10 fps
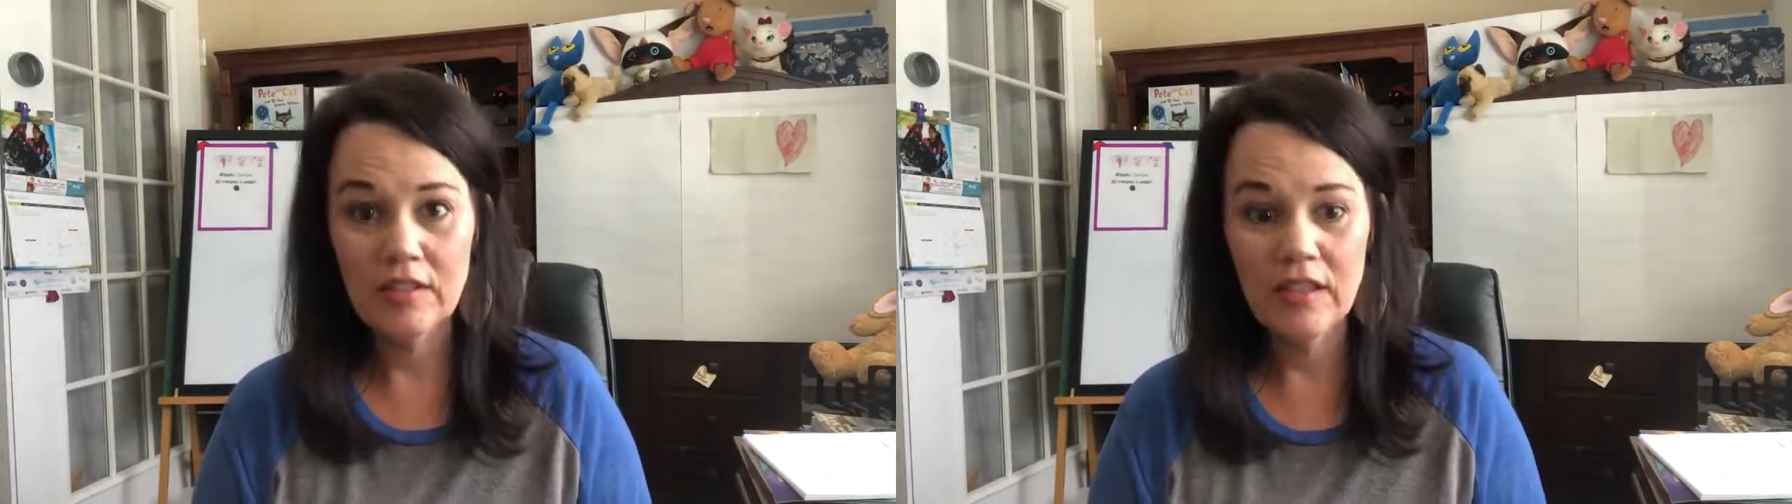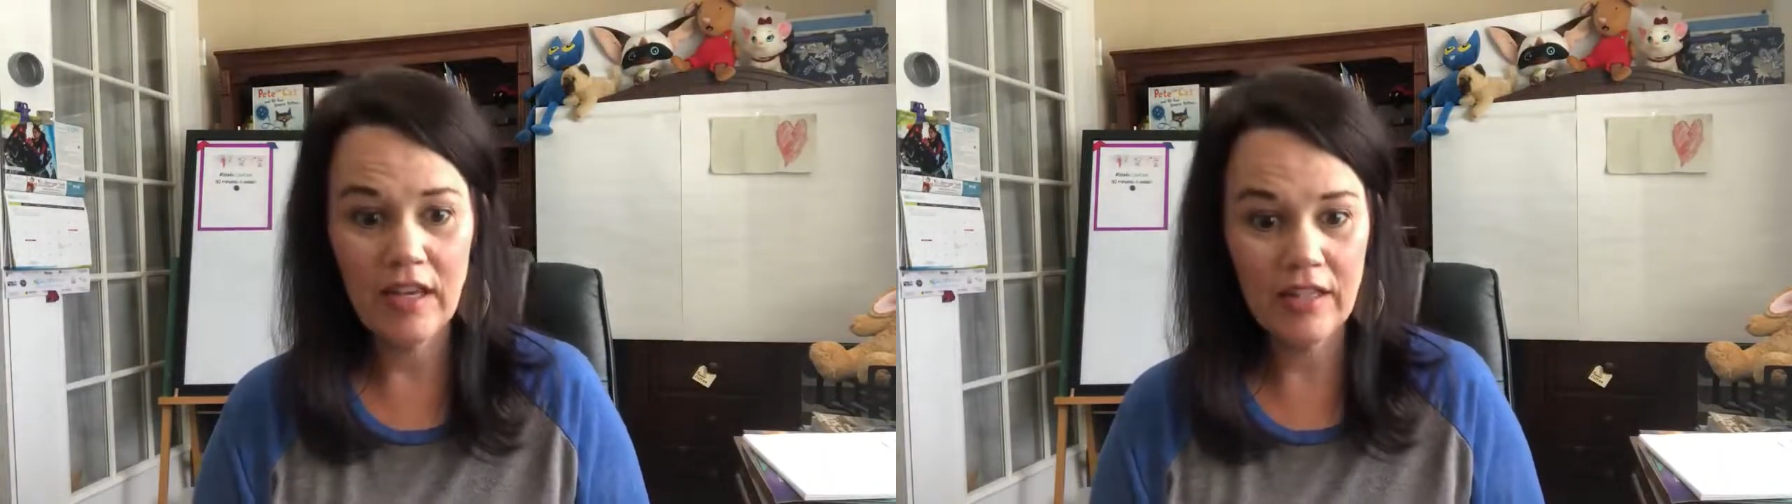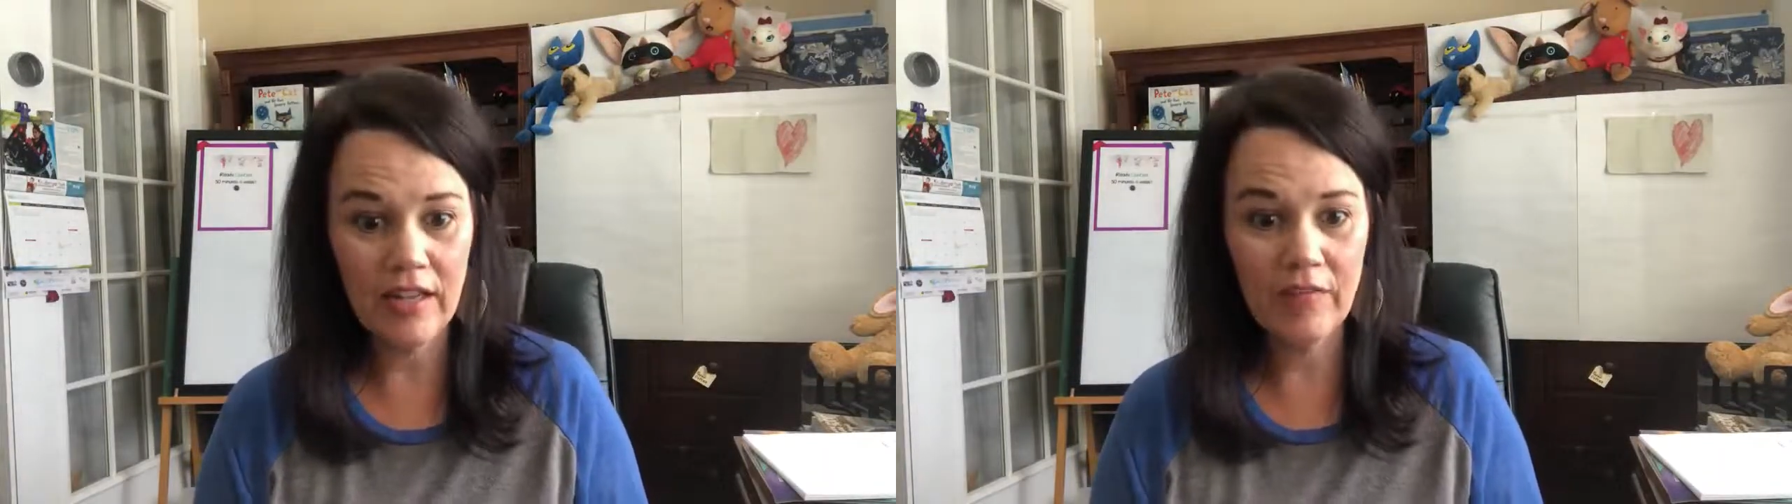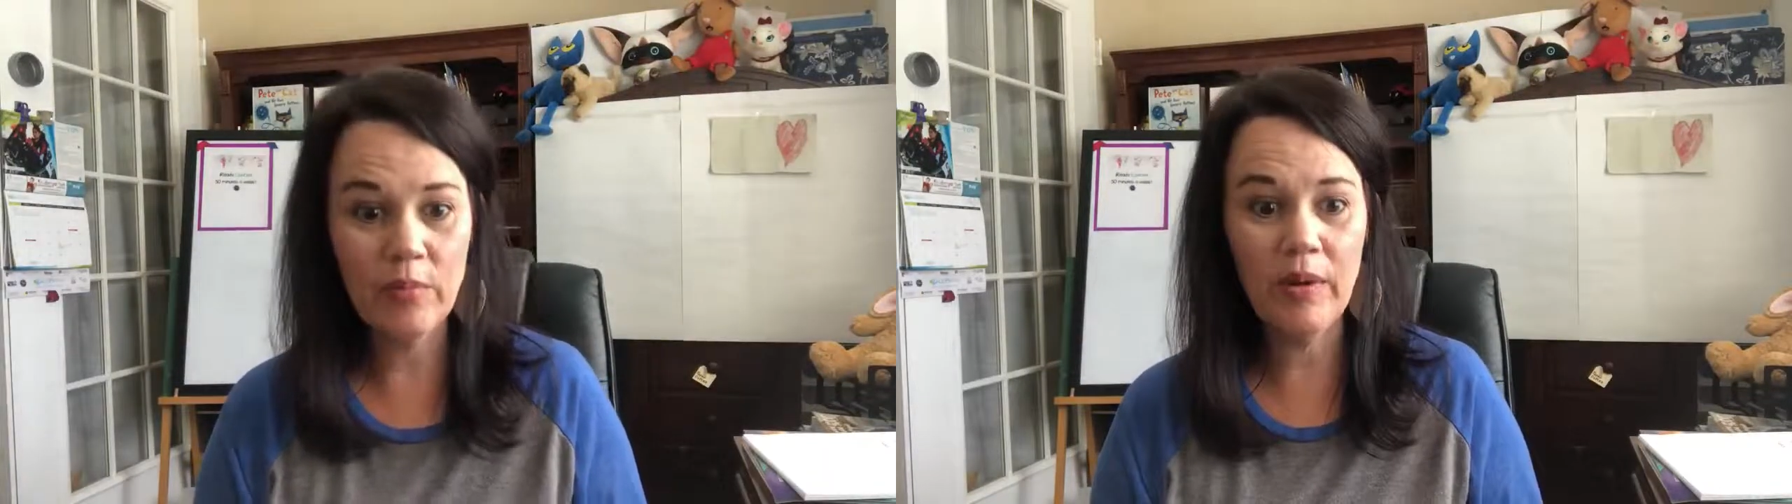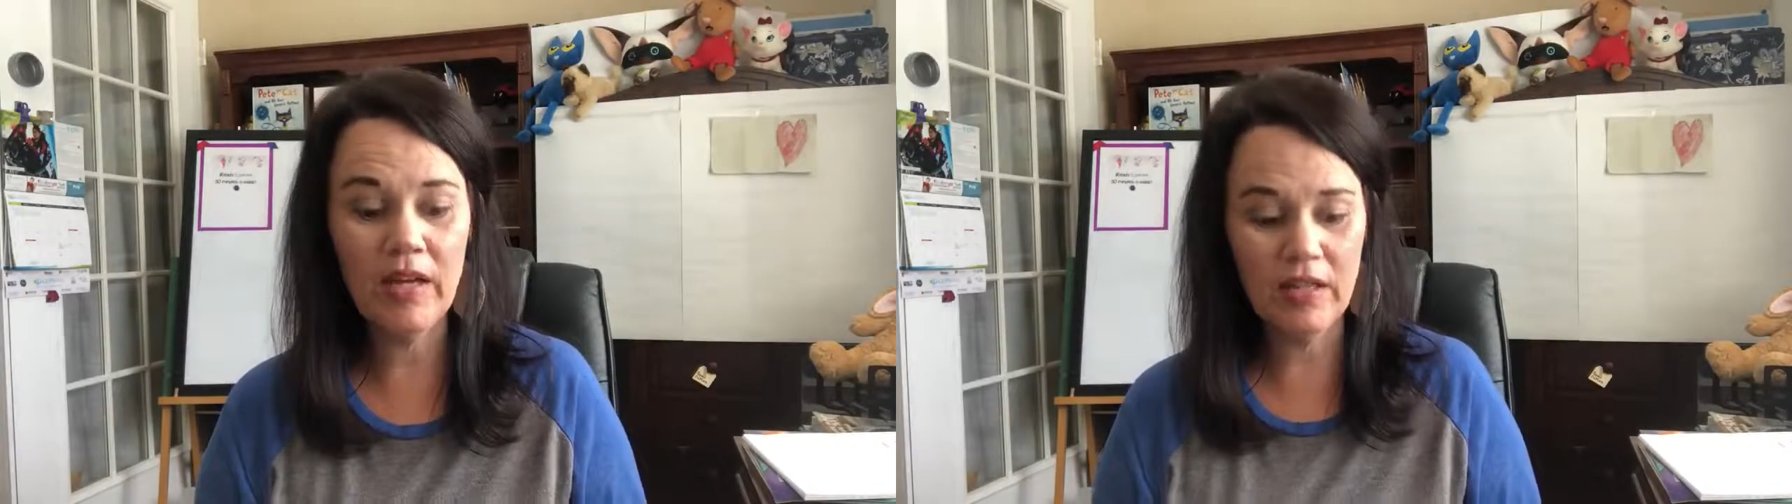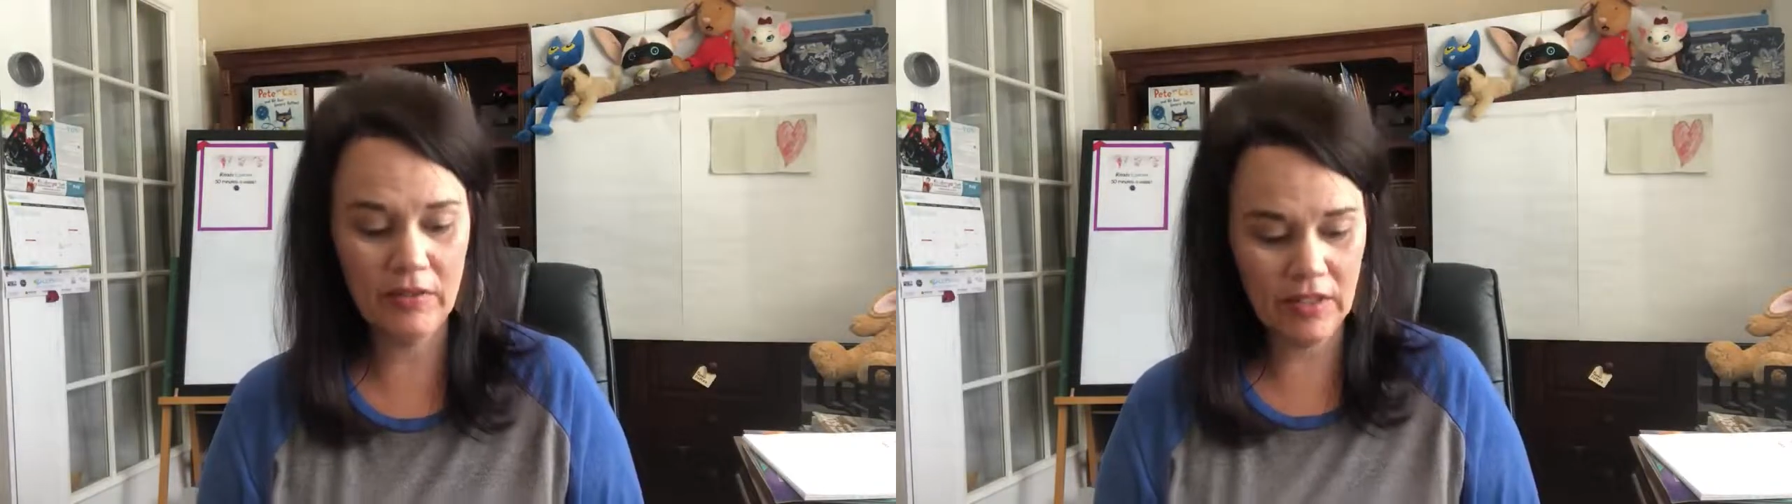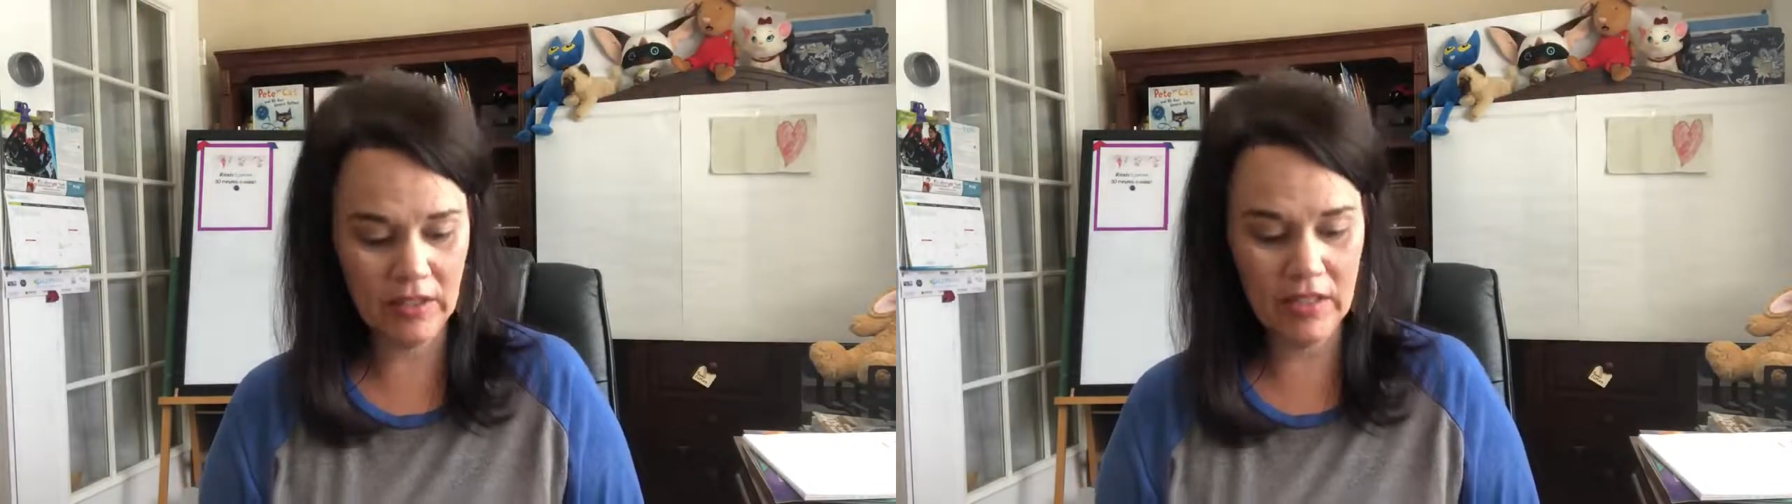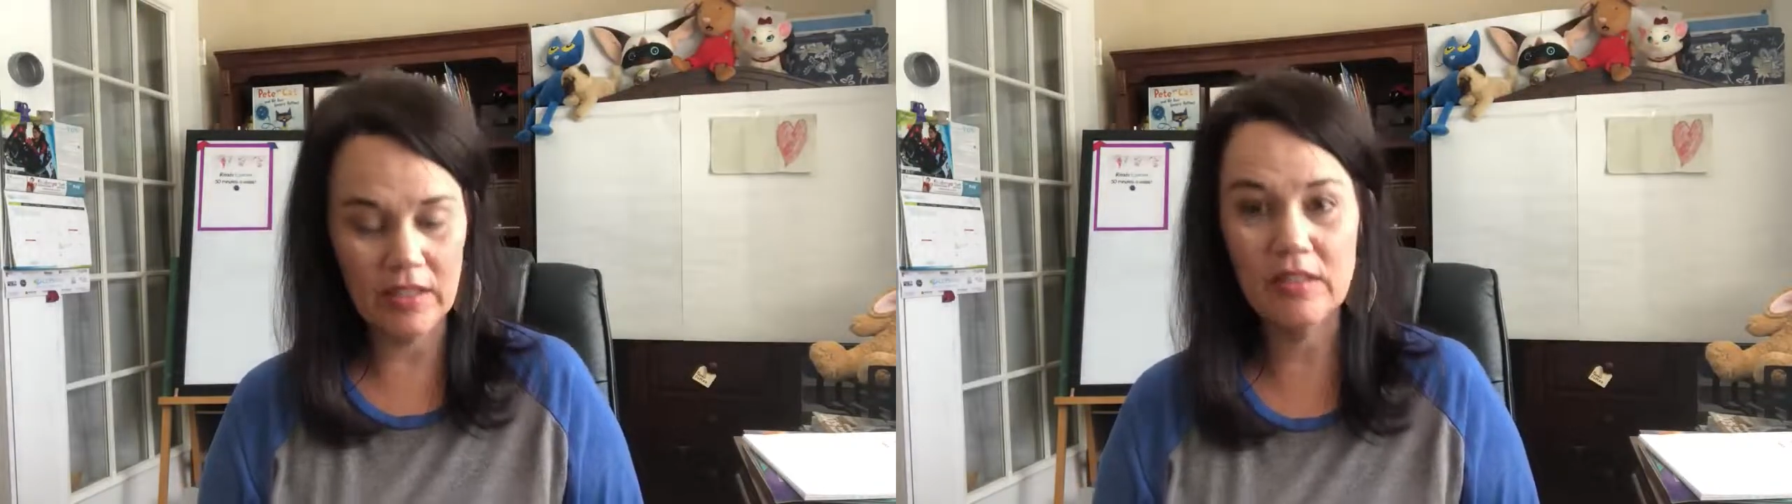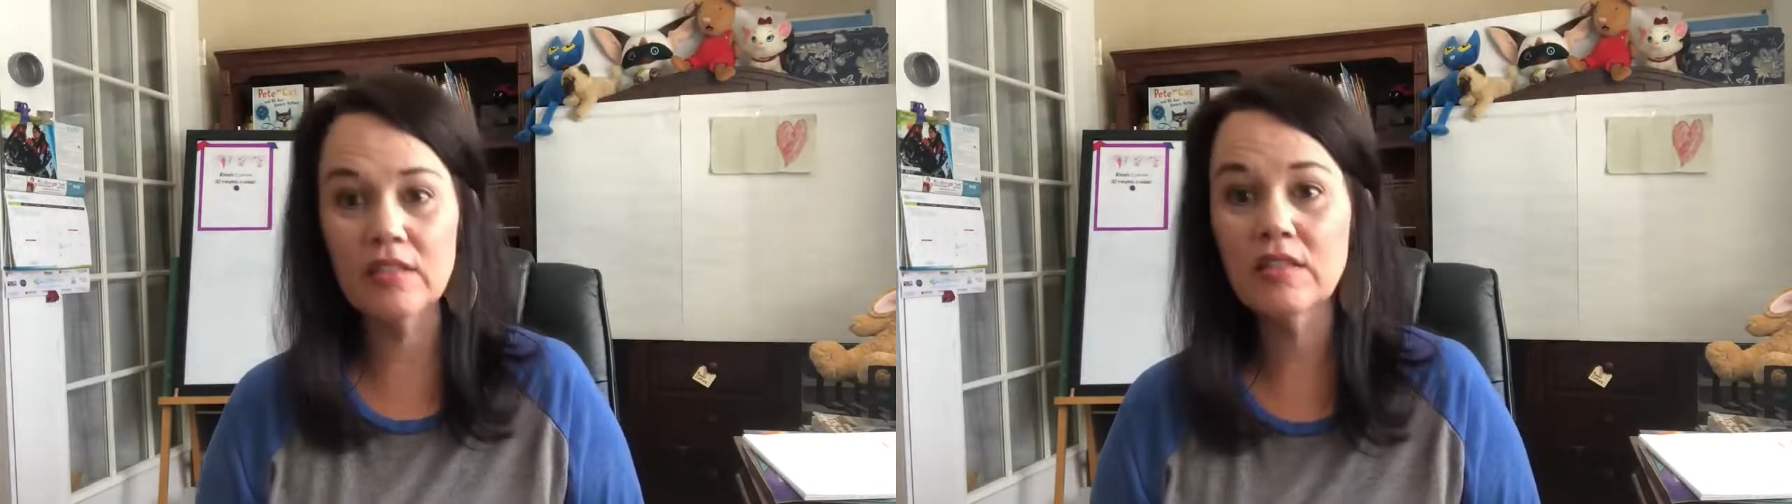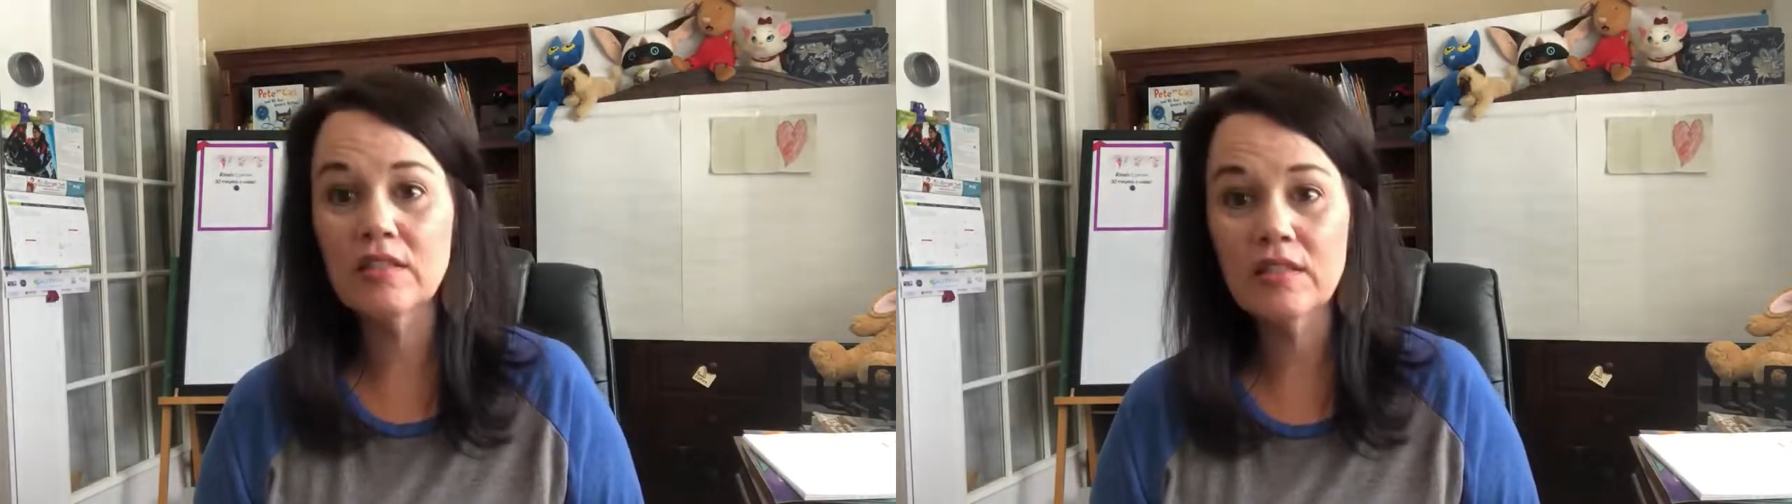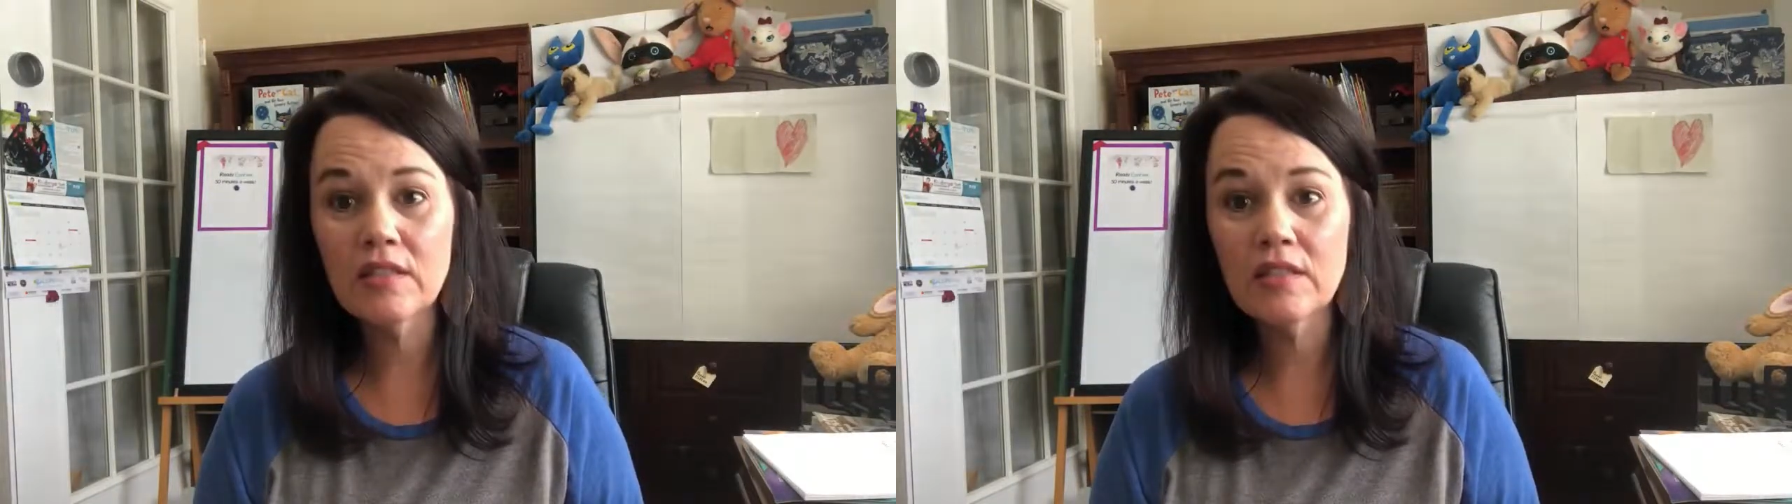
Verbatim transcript: Did I get everybody on the list?